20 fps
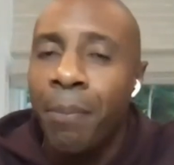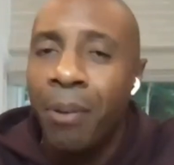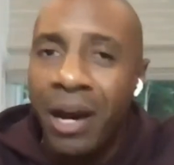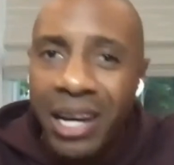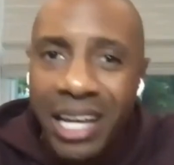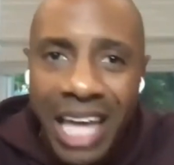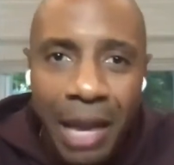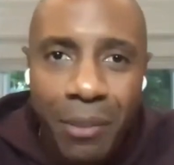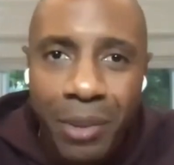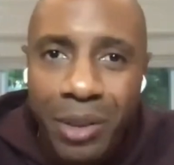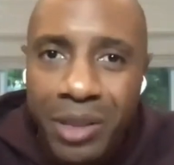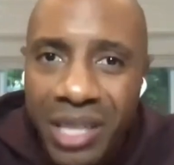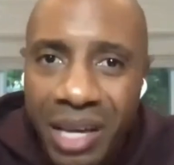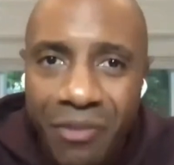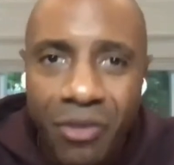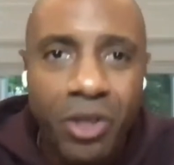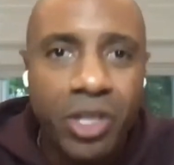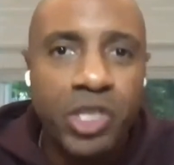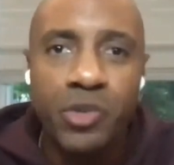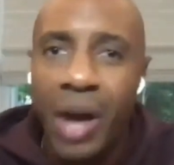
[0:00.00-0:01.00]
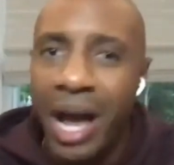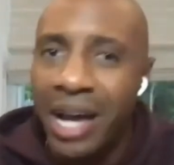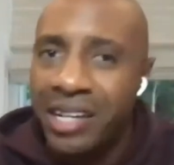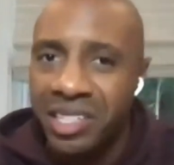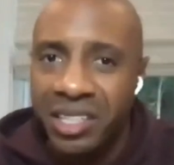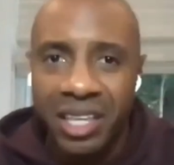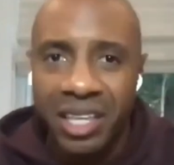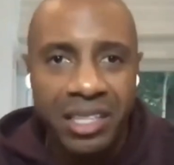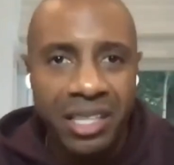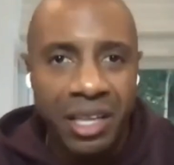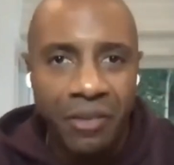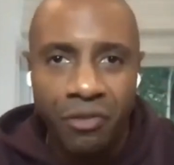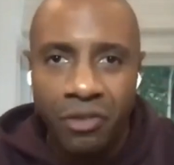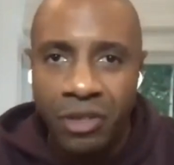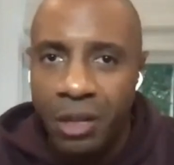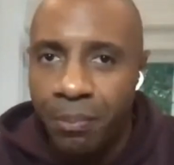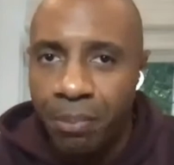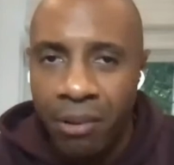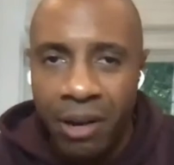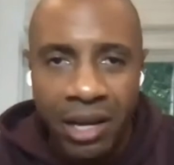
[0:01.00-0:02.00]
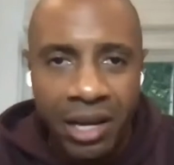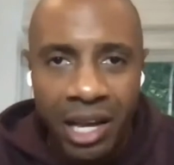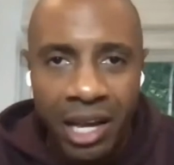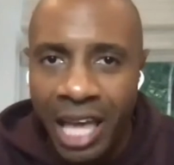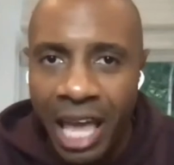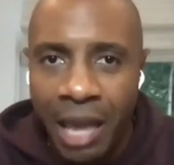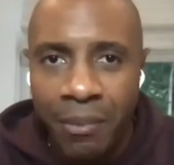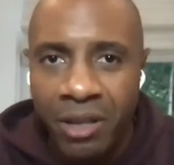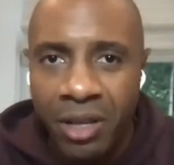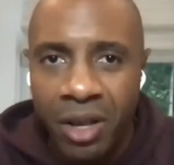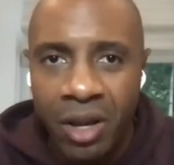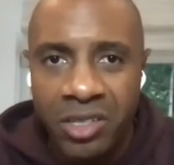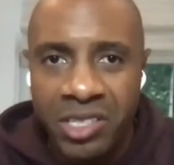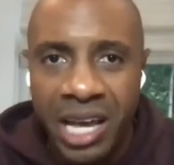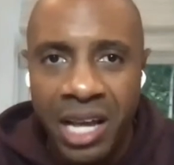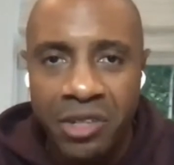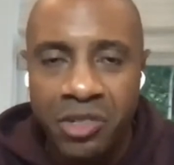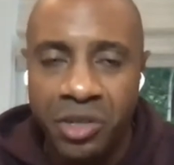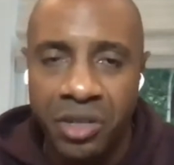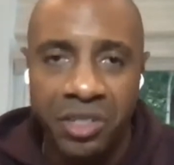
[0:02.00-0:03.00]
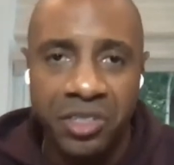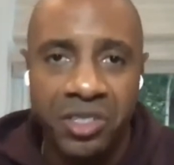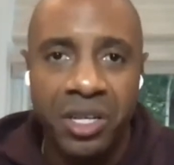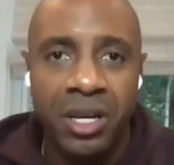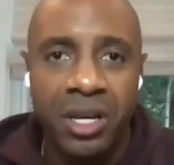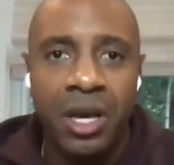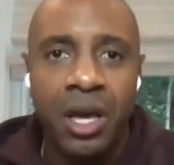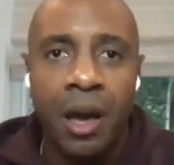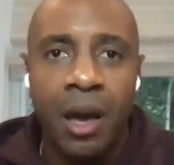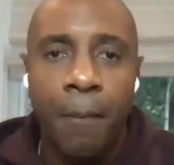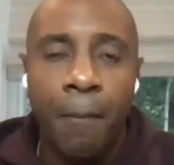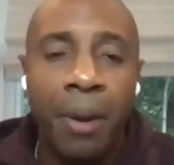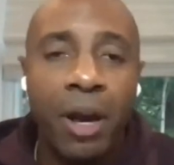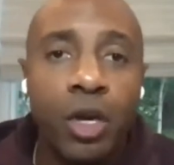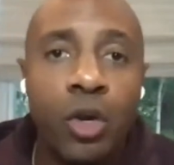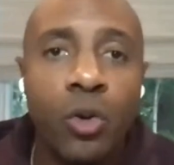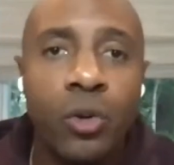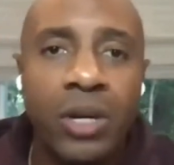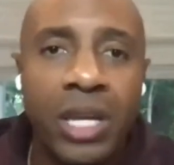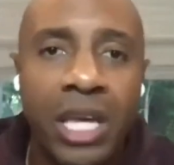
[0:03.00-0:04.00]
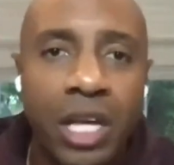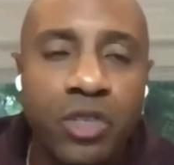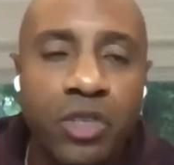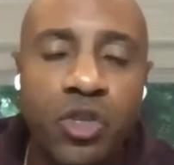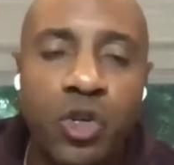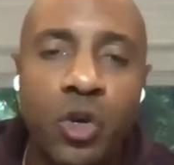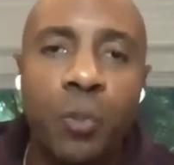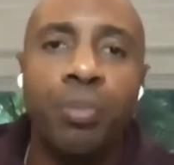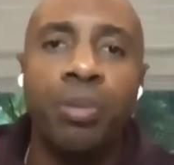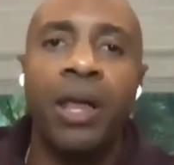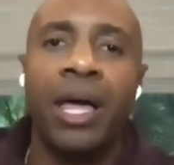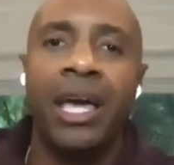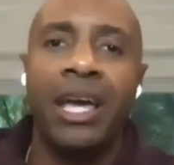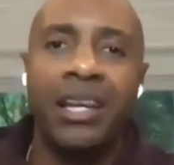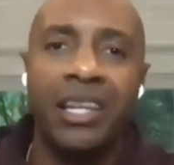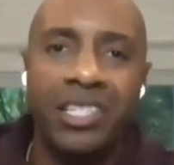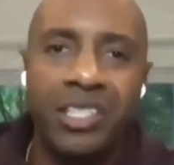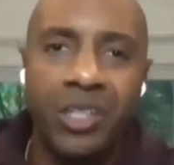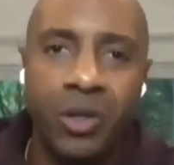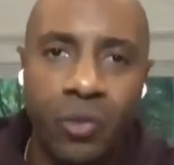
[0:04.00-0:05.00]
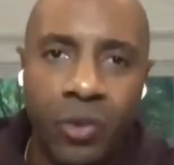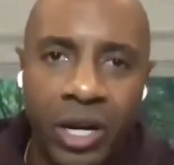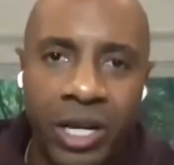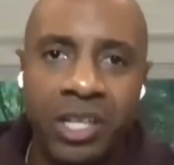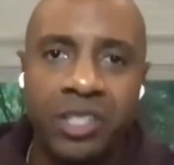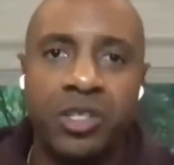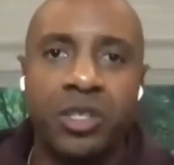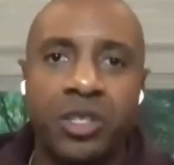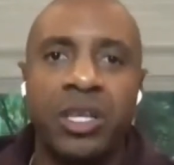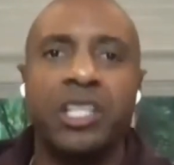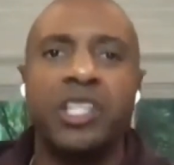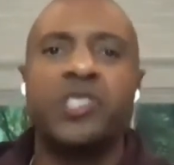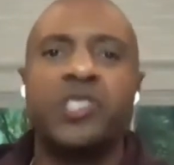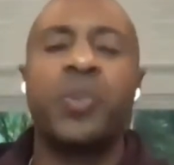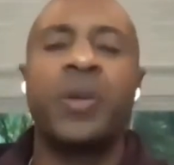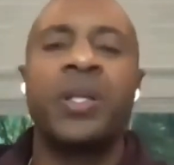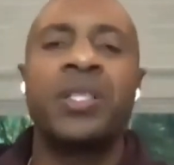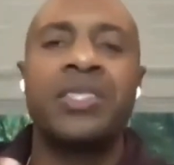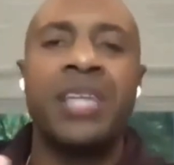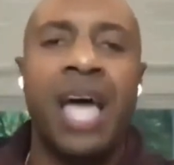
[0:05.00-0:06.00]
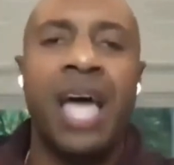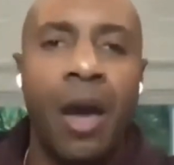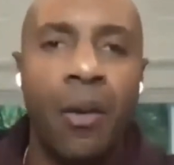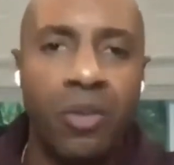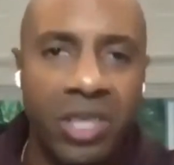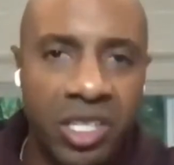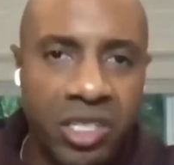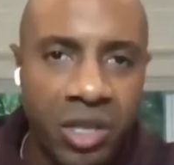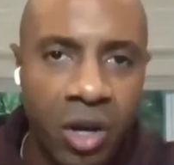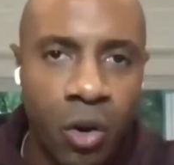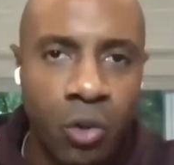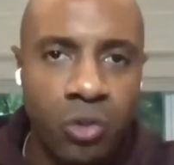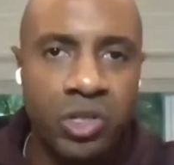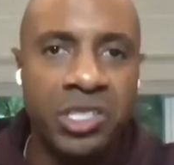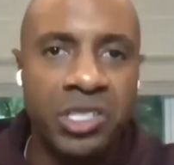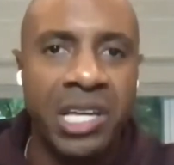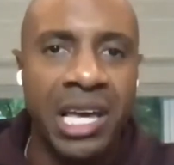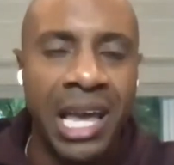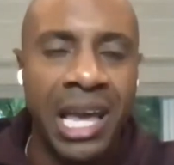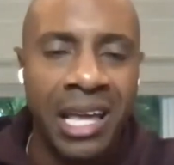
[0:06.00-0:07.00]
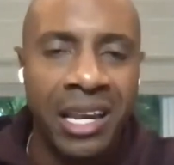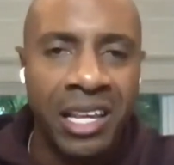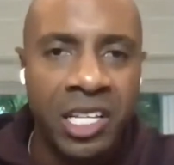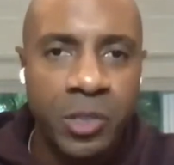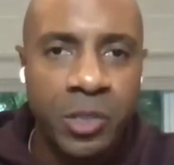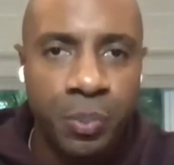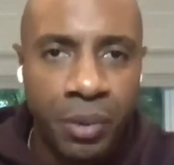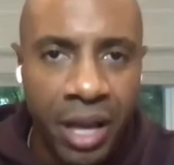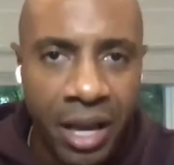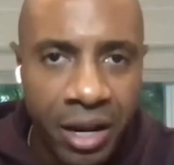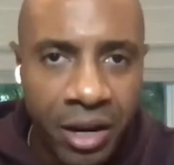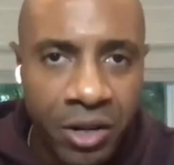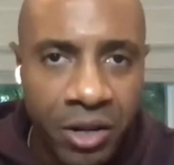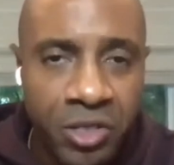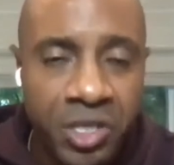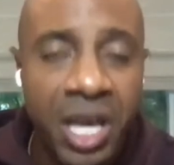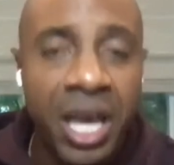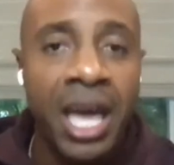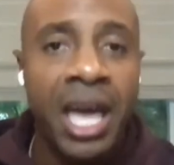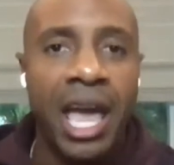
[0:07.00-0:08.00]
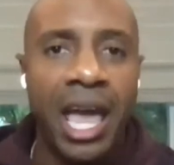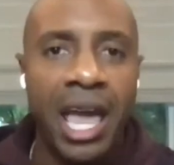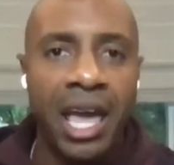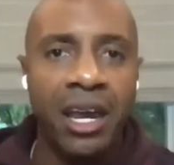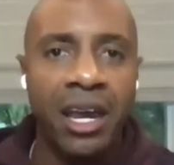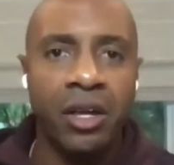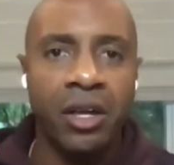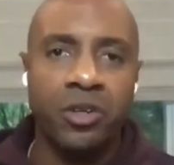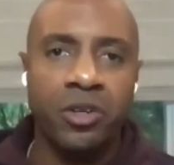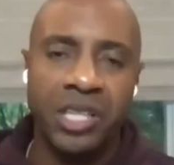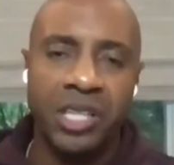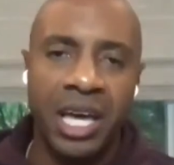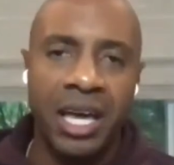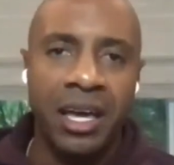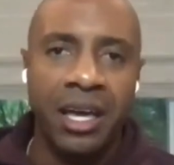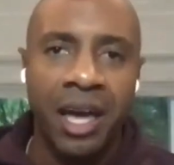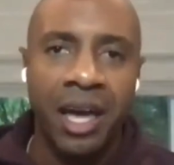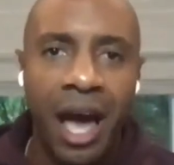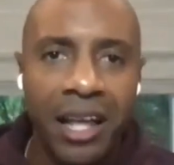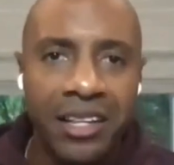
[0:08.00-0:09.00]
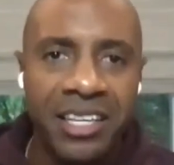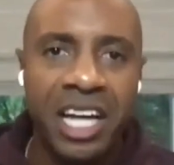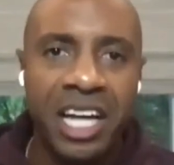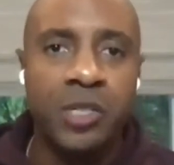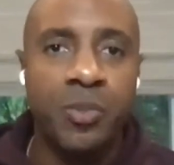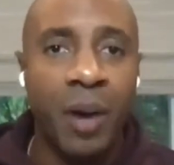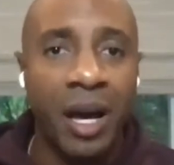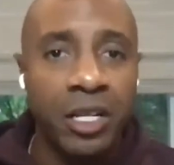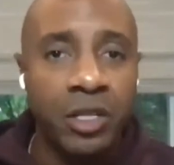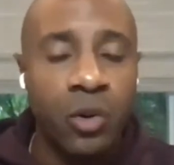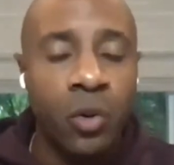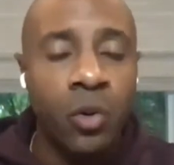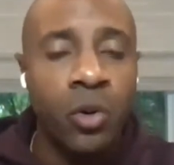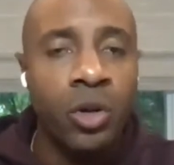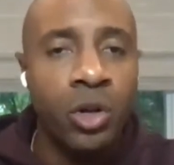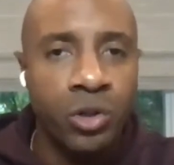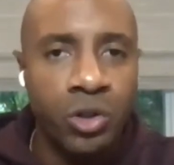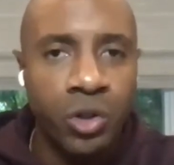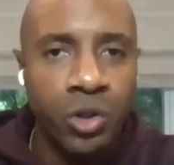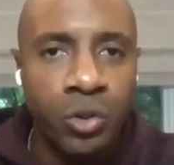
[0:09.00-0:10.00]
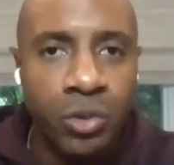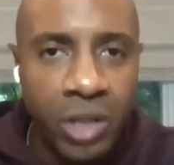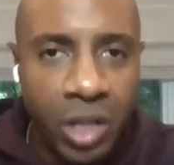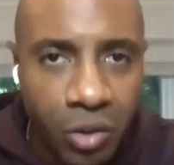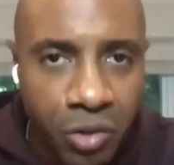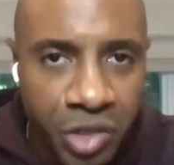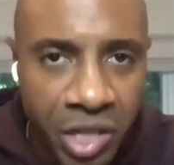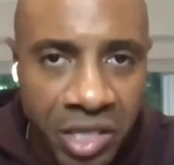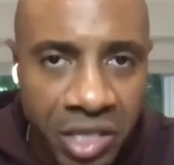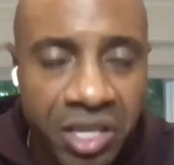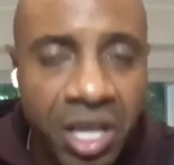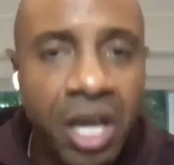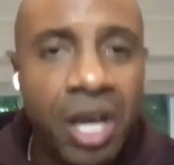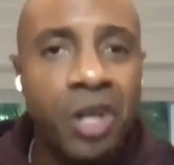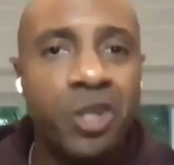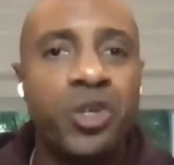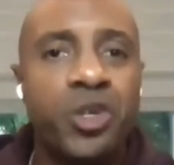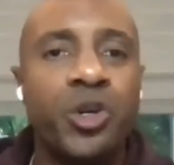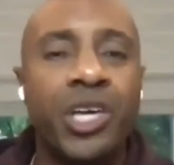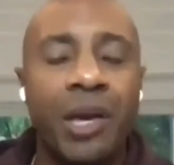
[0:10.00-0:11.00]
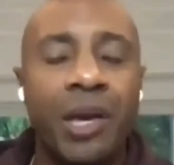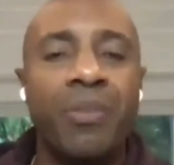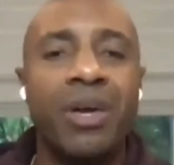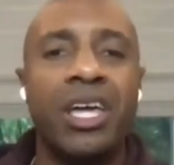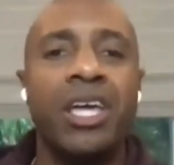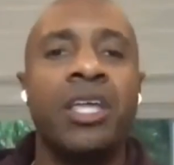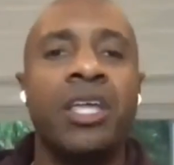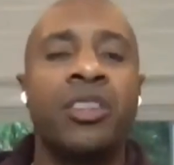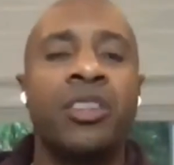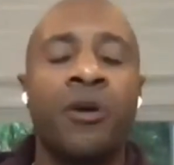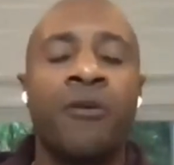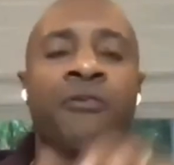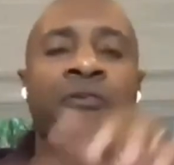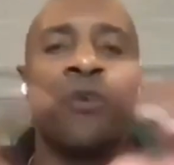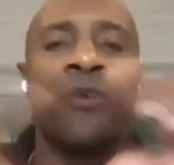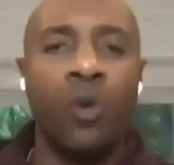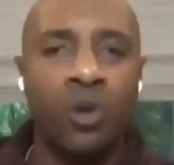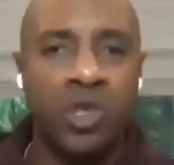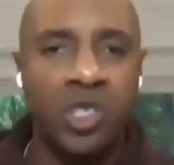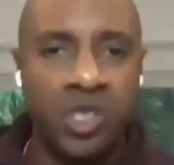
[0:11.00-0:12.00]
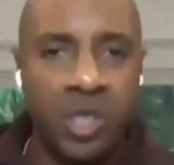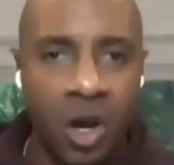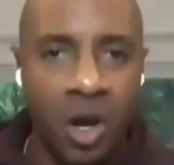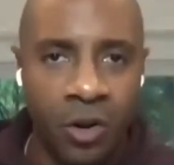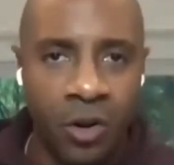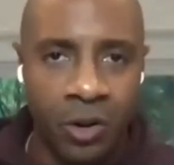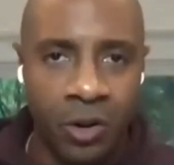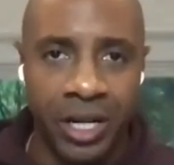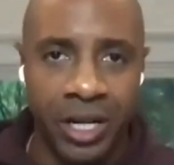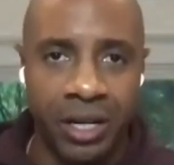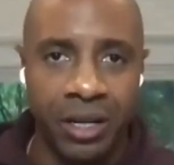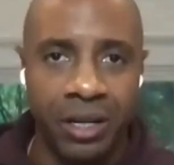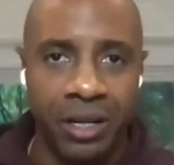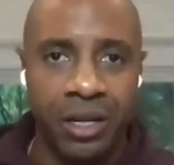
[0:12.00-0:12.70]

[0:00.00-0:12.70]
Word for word: Playing a game in Denver is drastically different than playing a game in Los Angeles. But you need to play in these arenas. You need to spend time with these coaches and these players and understand context by doing your due diligence to give me the full story.